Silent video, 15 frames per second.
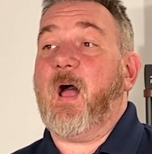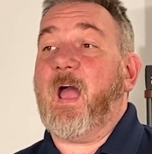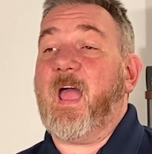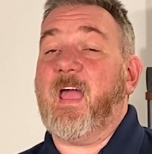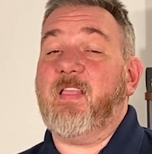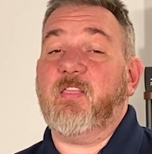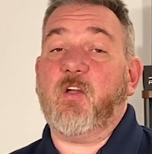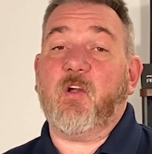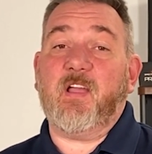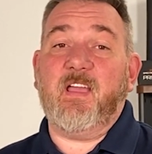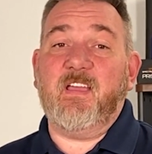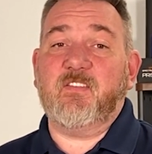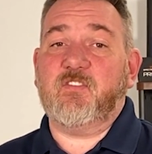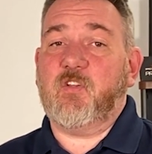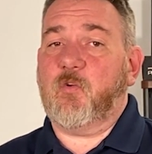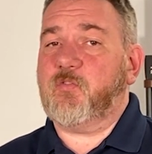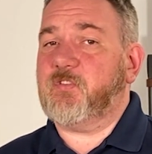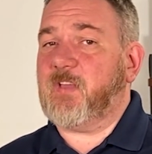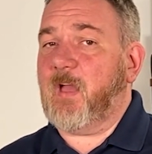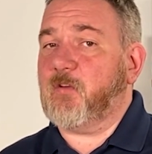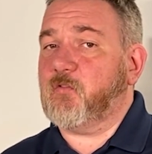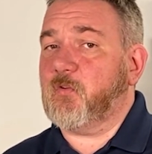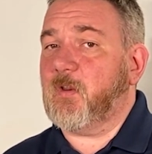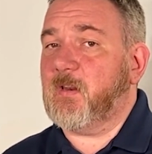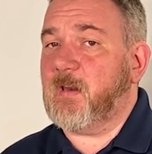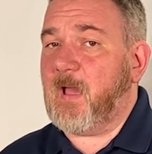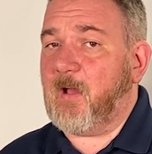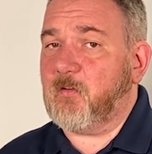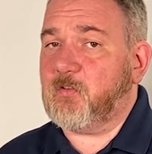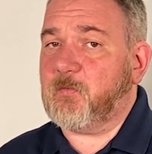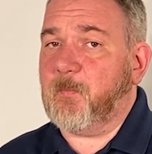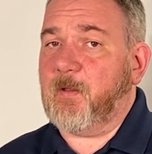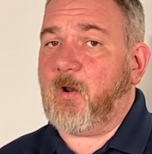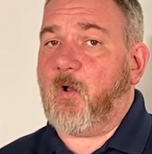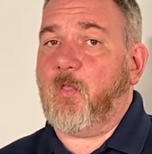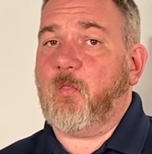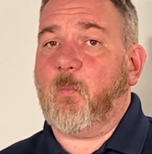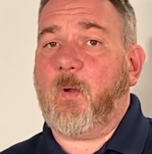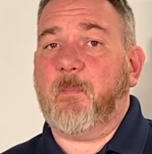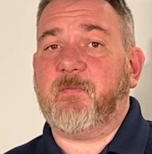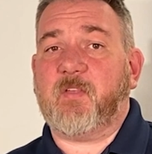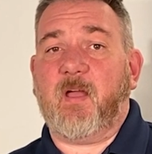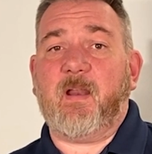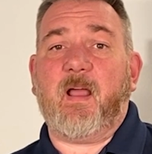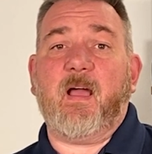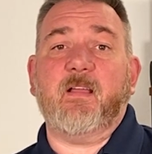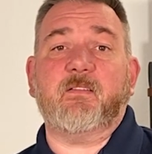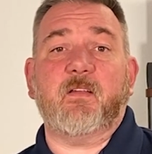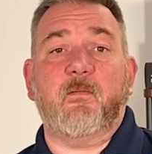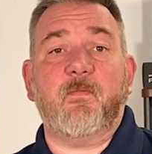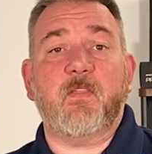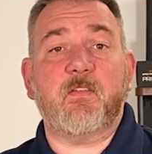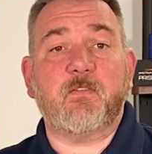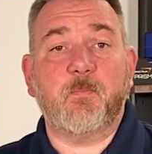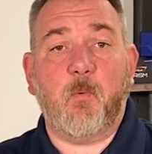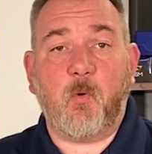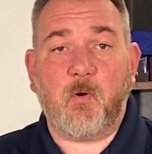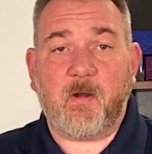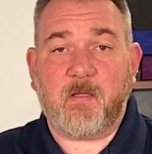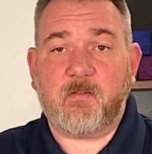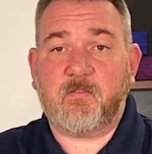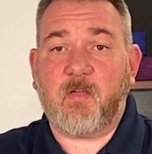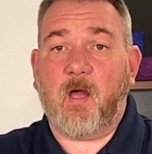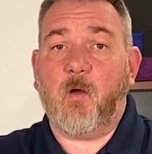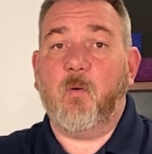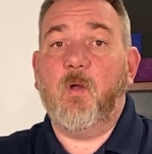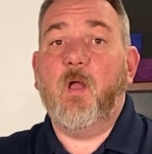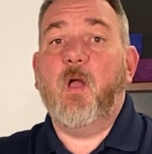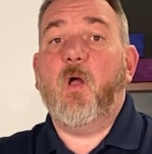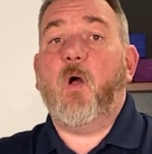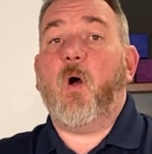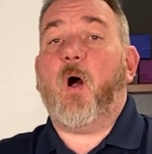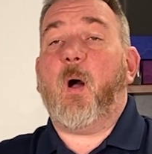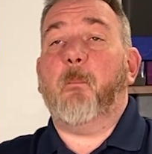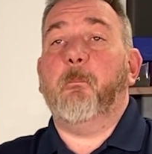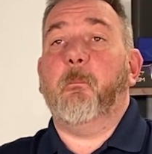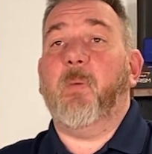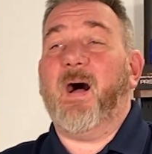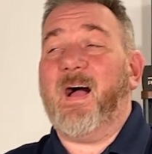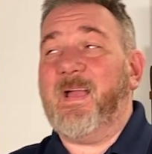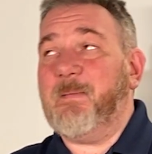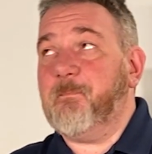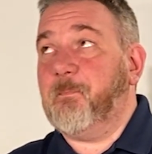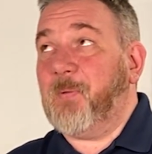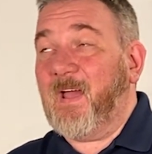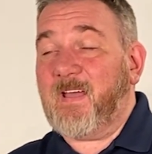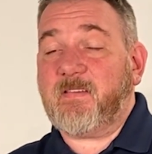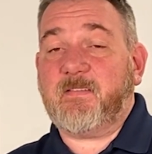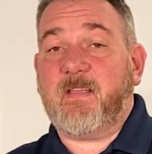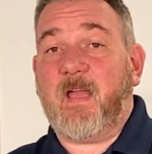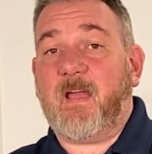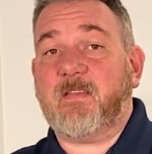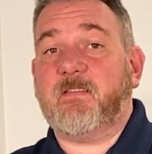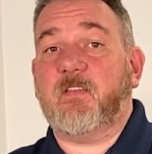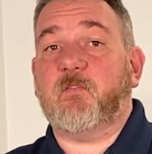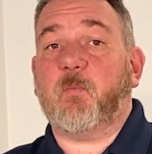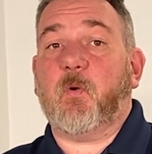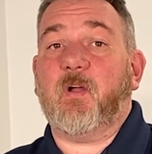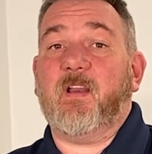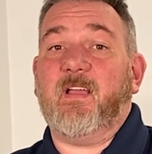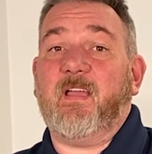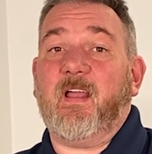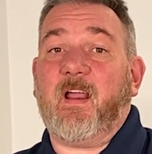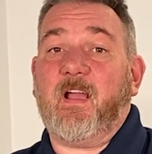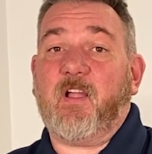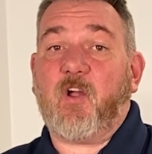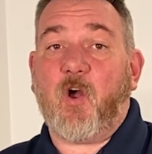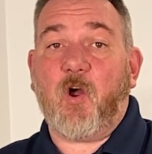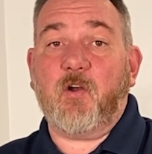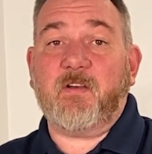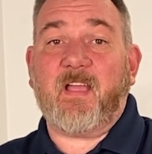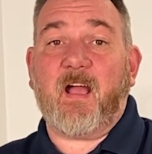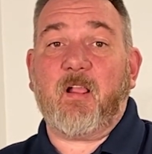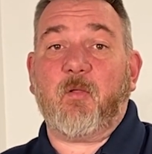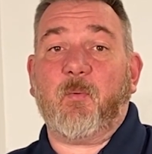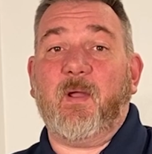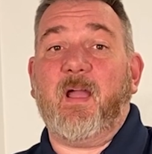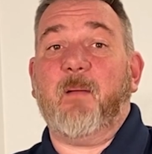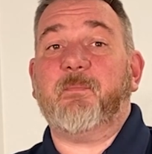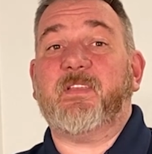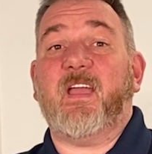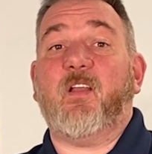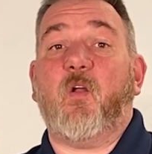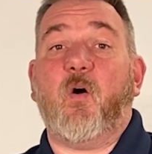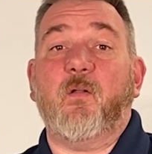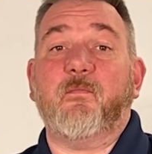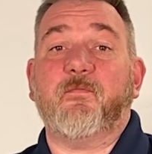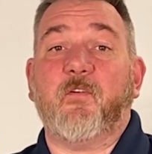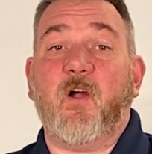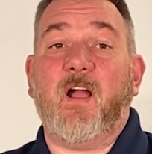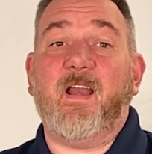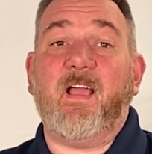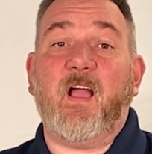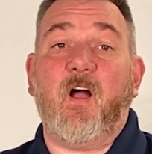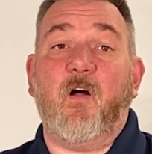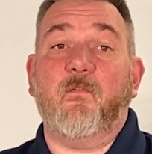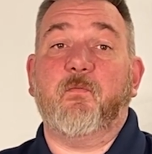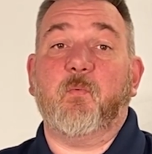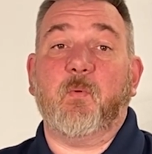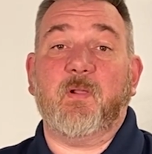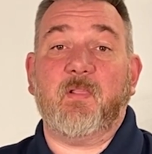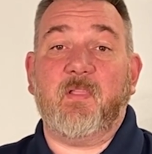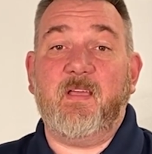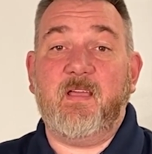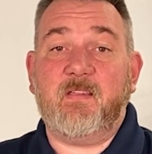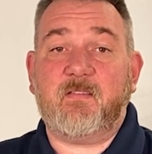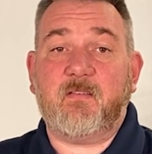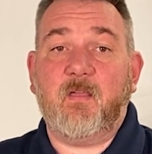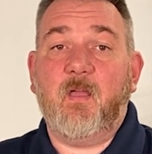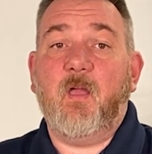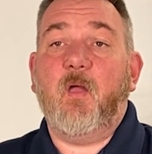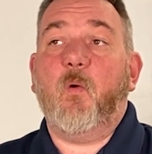and there is no scheduled announcement on the website as of this morning. So my best guess is we're going to get a card gallery update on Friday of release.